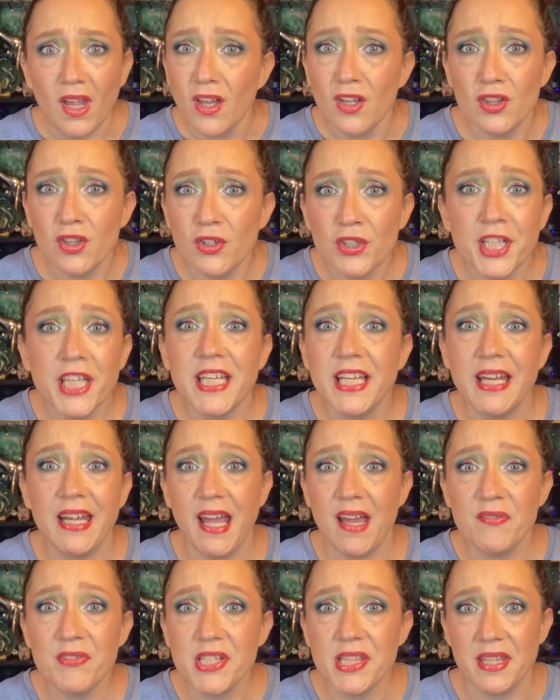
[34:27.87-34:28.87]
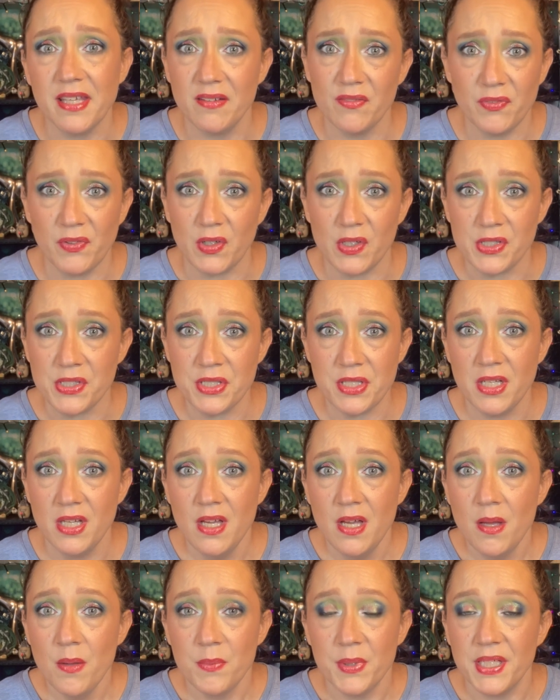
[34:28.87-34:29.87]
looking at everything first
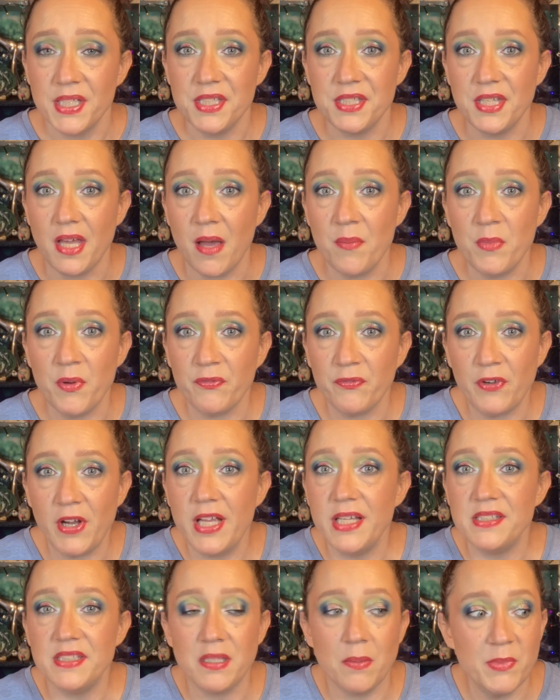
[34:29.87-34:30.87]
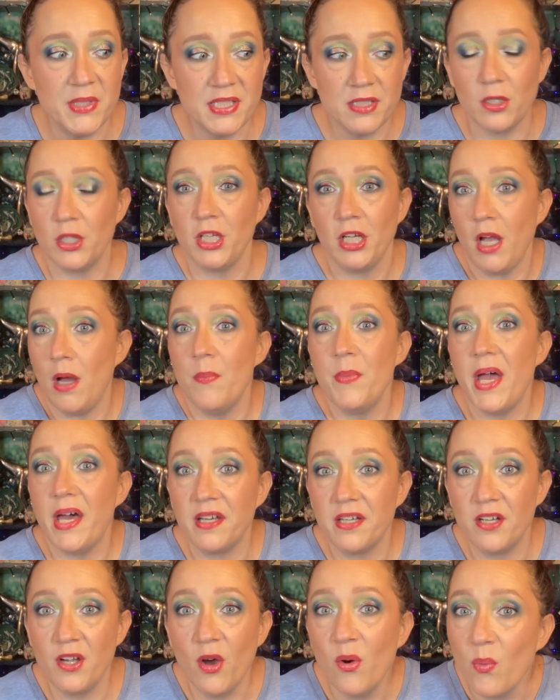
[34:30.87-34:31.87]
because I'm afraid somebody's going to come out
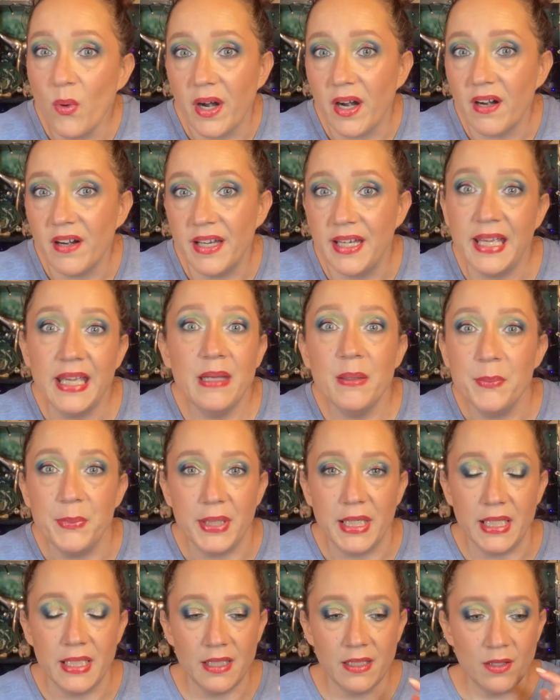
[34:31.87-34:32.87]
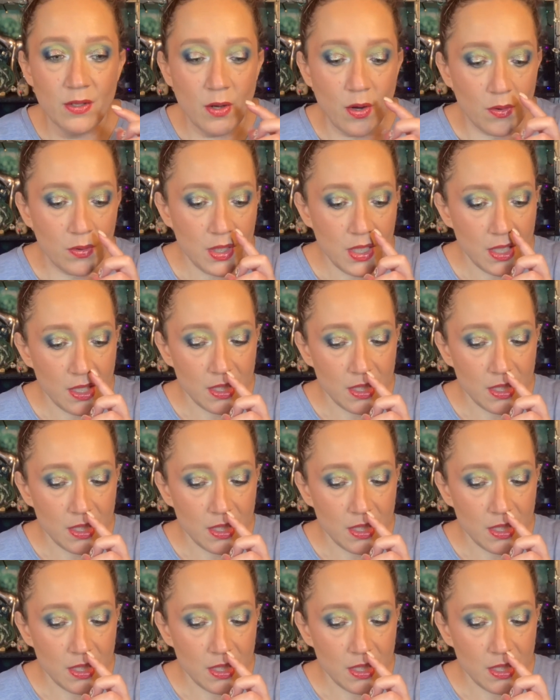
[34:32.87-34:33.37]
of nowhere and hit me, you know?